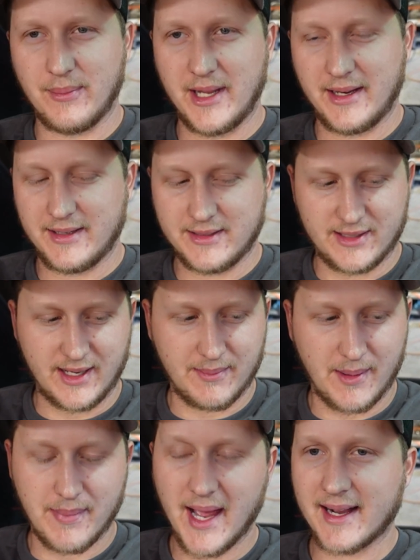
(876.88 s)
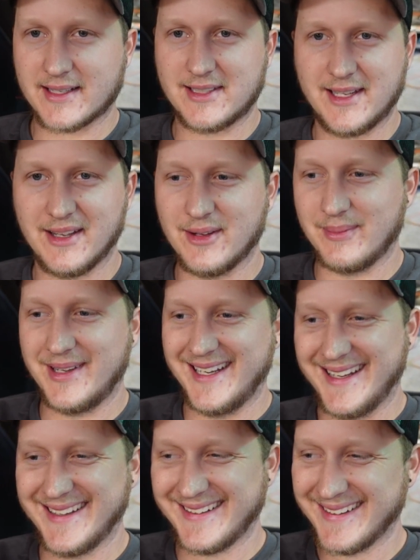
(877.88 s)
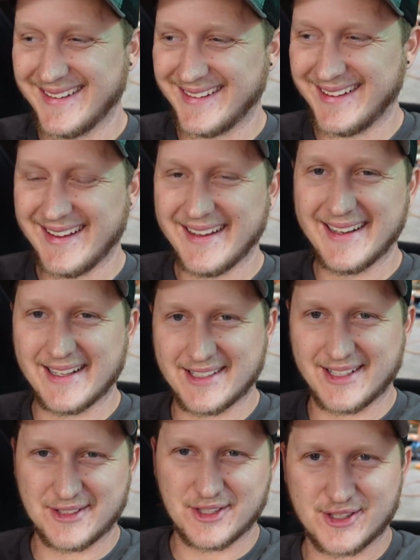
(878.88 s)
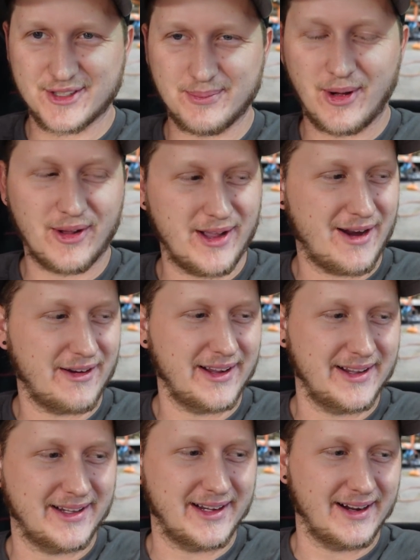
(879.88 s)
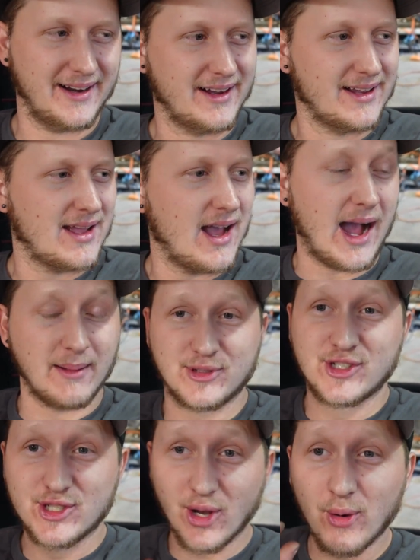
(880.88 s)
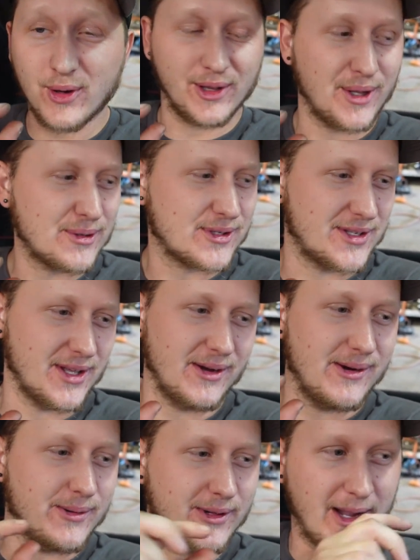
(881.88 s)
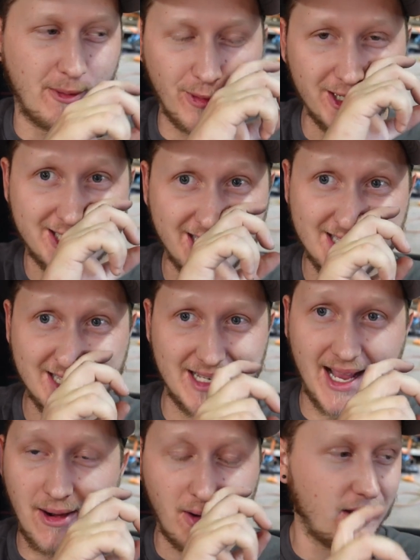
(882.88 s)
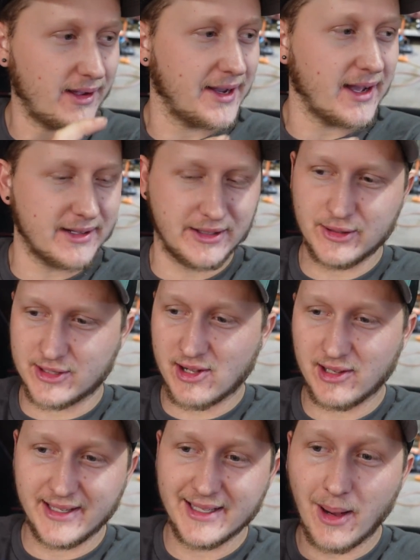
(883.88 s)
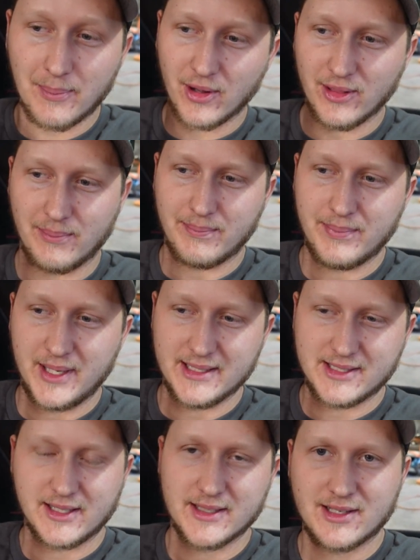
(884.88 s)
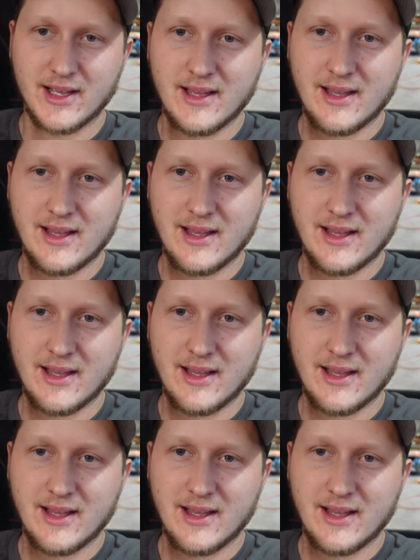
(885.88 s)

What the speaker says: it because like my back's killing me. It's such a small area in here. I'm so close though. Like once this is out, all I gotta do is clean up all the pieces,